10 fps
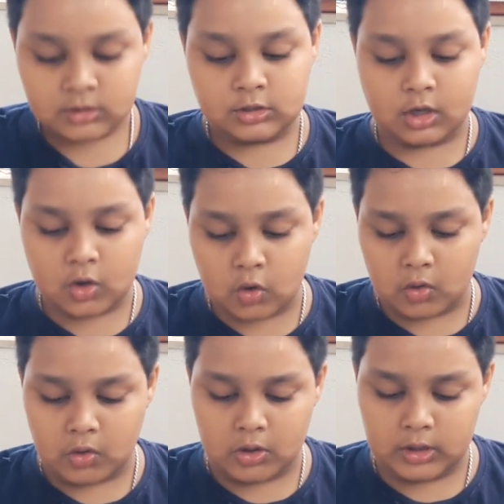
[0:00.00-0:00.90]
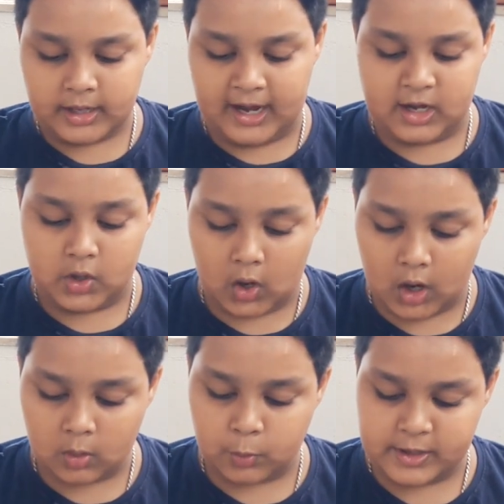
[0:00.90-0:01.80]
The cold and
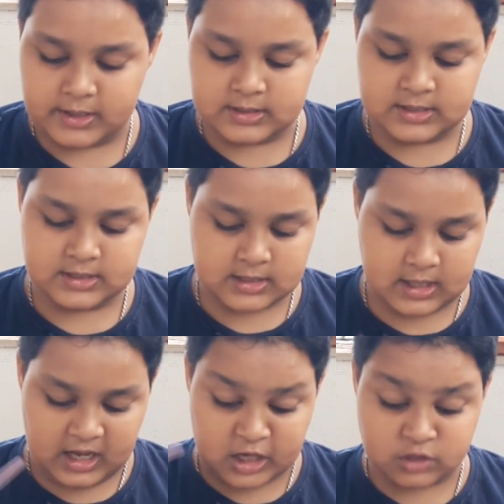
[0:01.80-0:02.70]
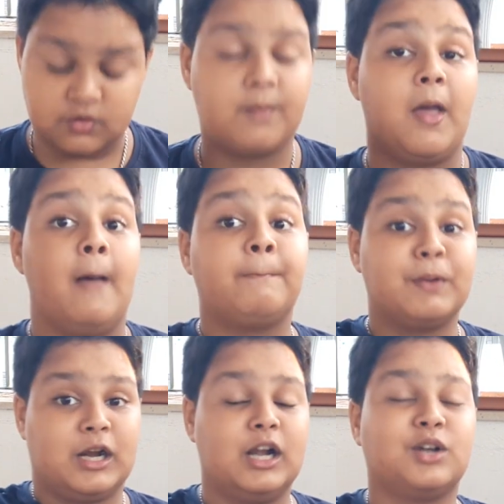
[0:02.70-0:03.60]
long winter season lasts from
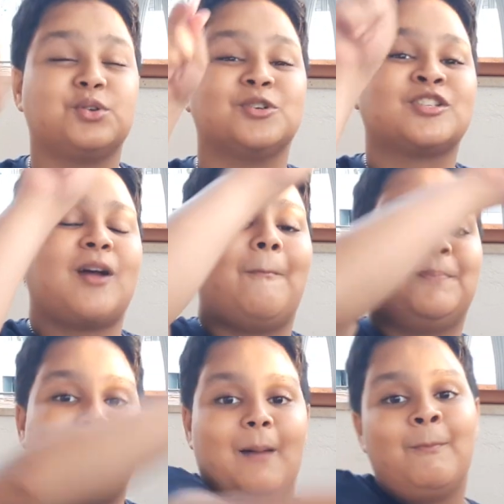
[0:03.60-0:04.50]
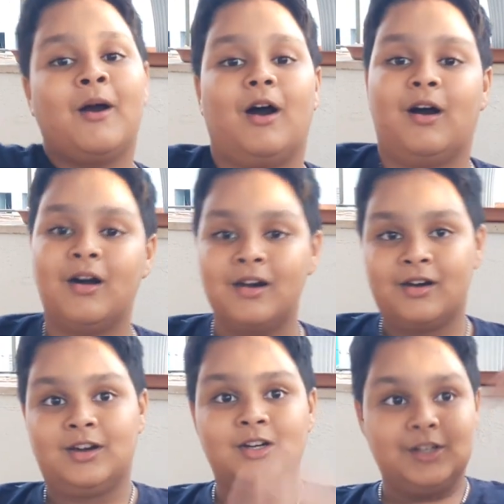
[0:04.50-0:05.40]
April to September.
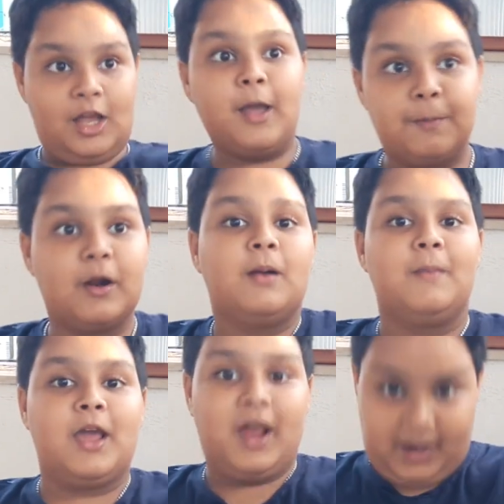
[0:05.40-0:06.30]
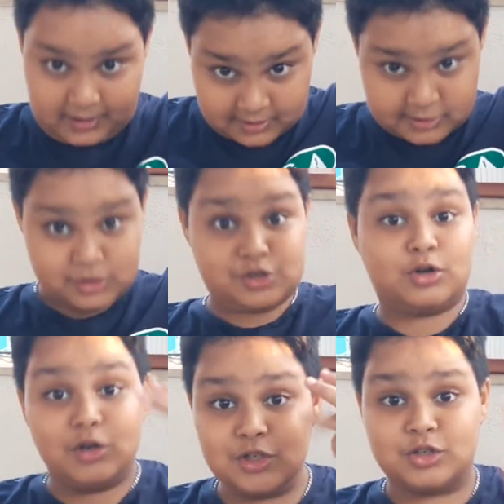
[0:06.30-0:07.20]
April, May,
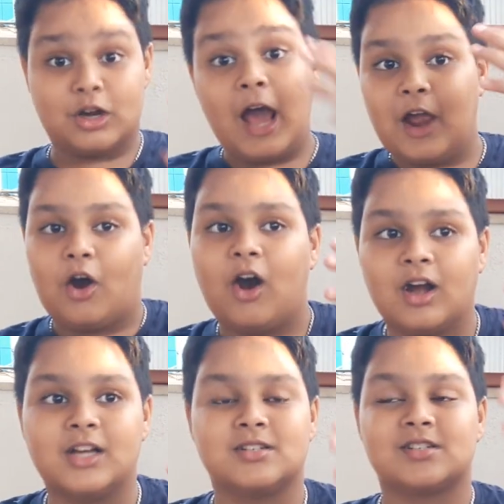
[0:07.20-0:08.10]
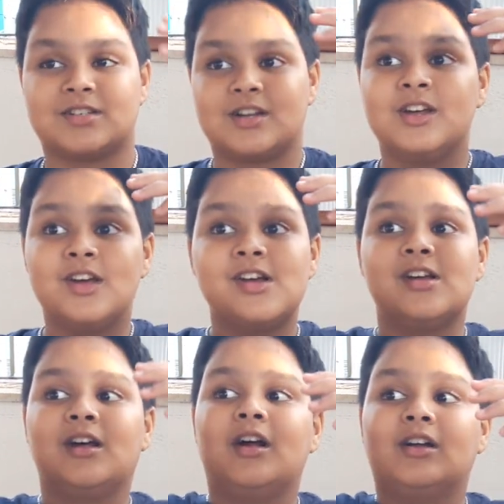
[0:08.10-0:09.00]
June, July, August,
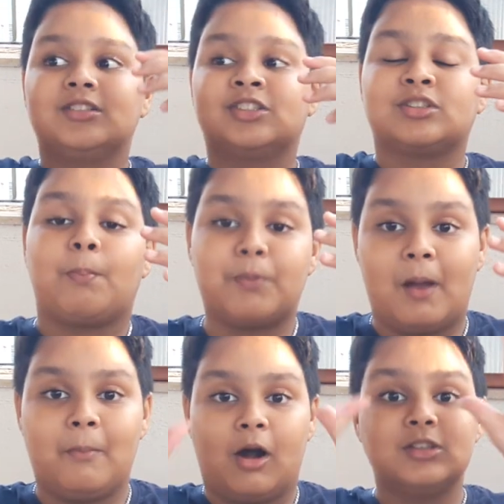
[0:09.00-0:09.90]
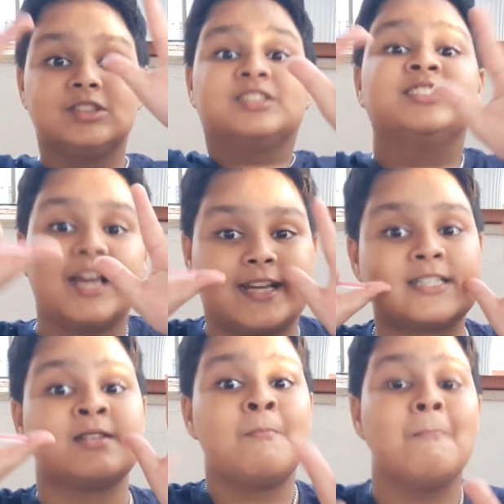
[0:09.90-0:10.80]
September.
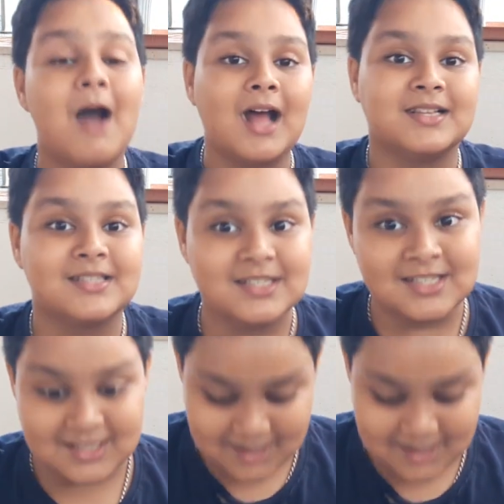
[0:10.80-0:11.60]
6 months.